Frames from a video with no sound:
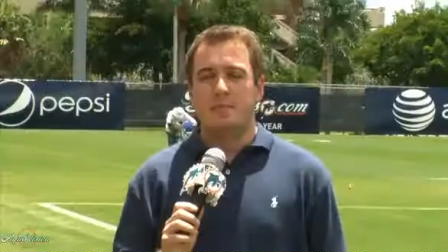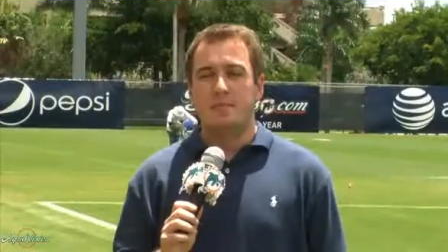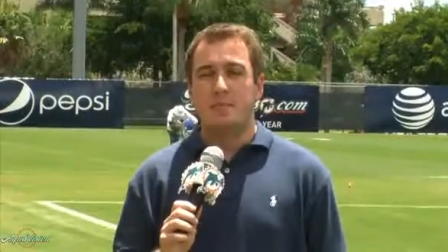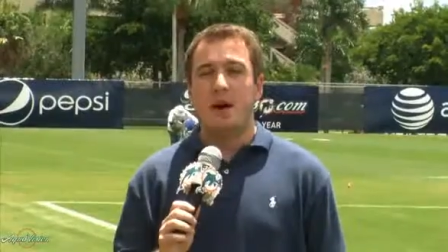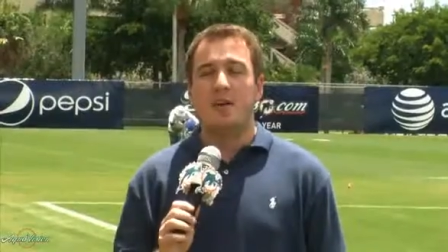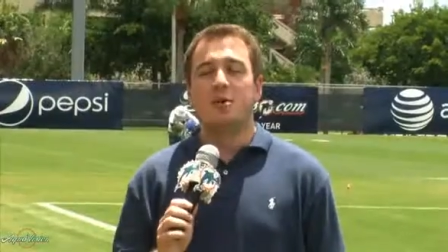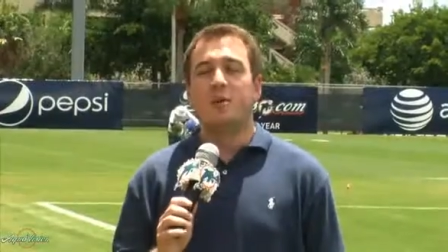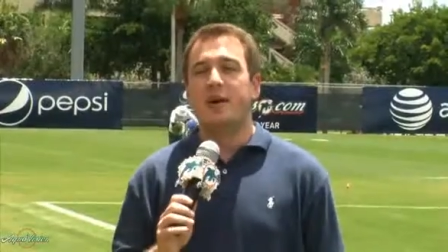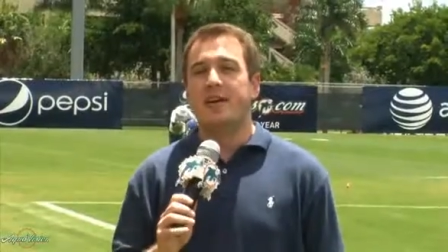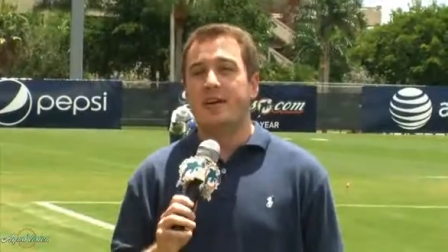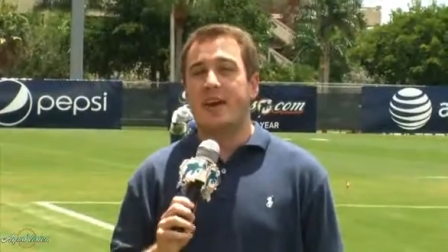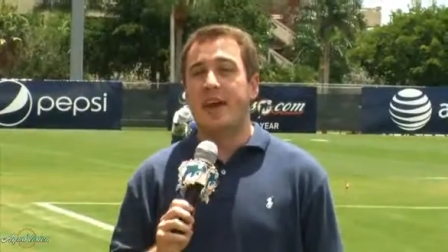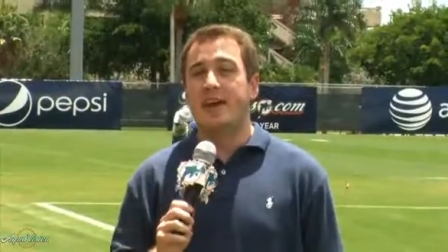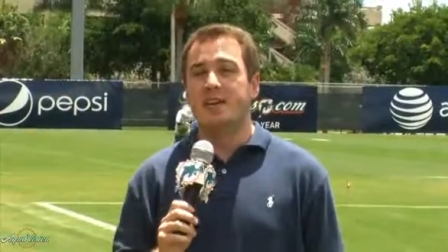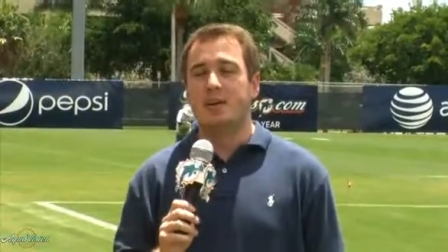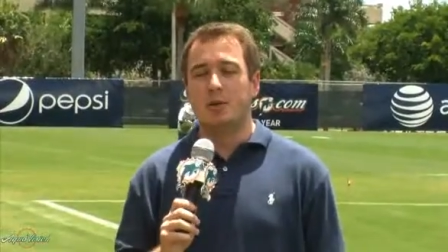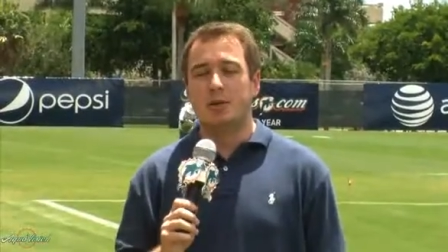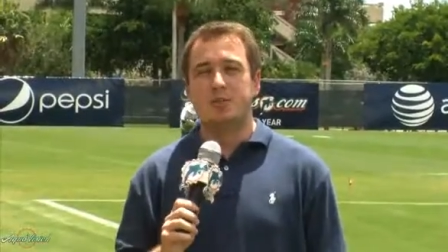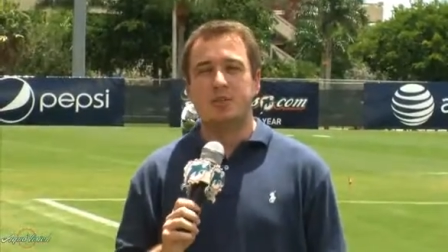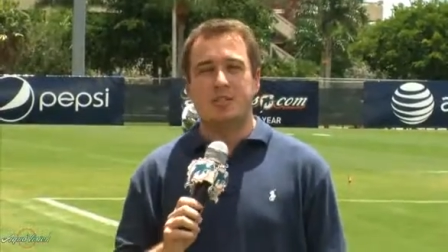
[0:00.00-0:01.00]
By the way, the head
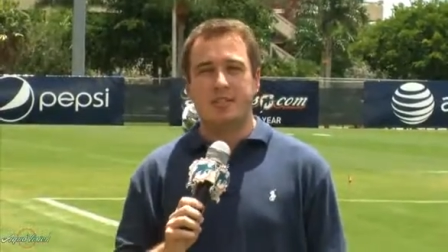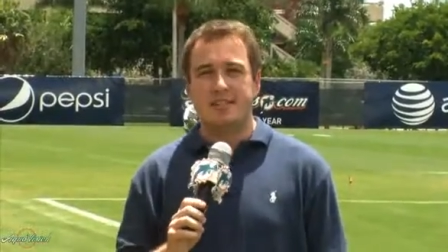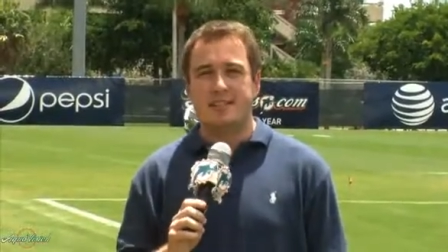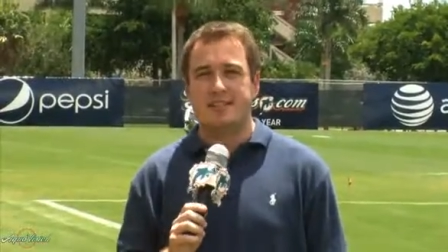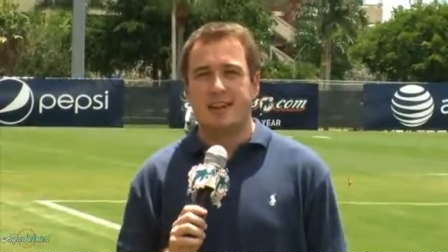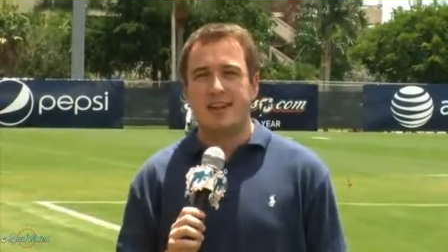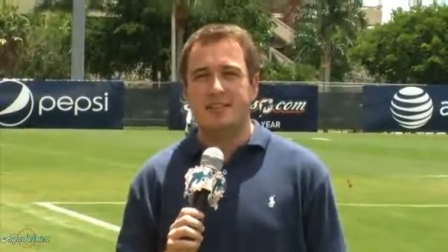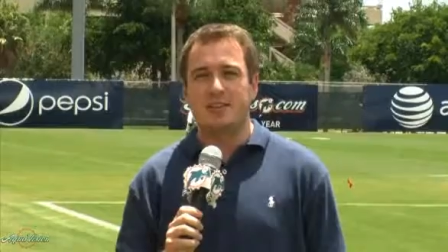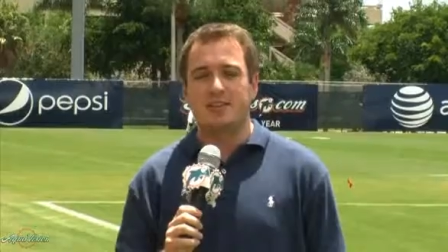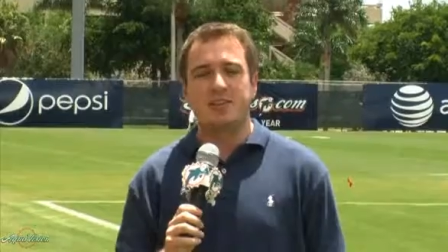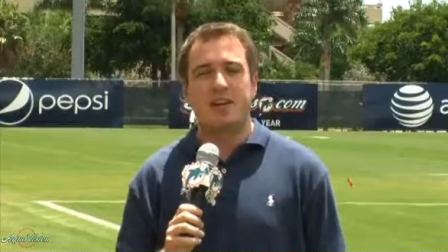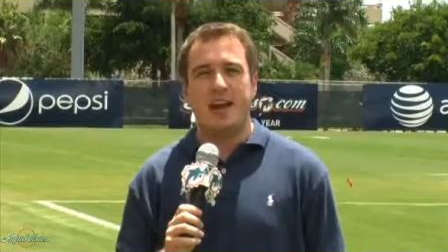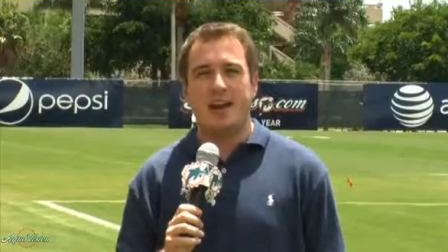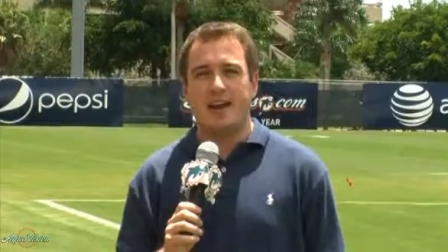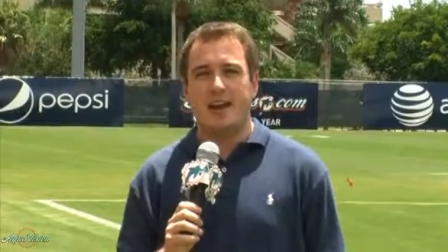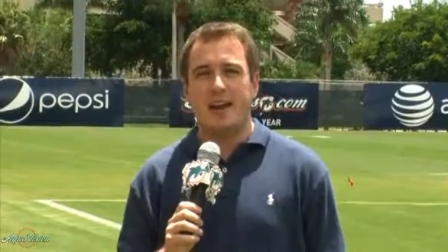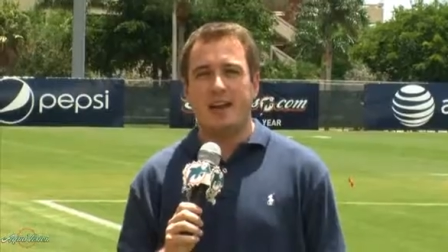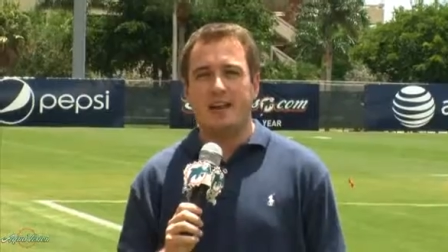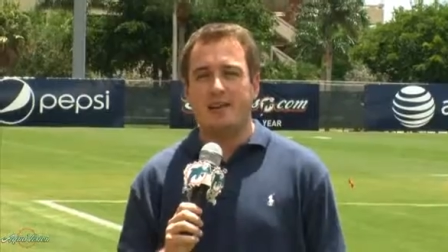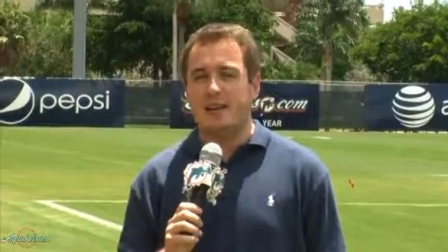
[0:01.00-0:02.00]
coach did say that Chad
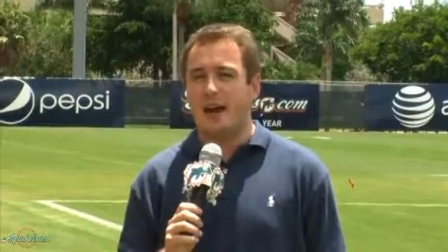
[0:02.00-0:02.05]
Henne,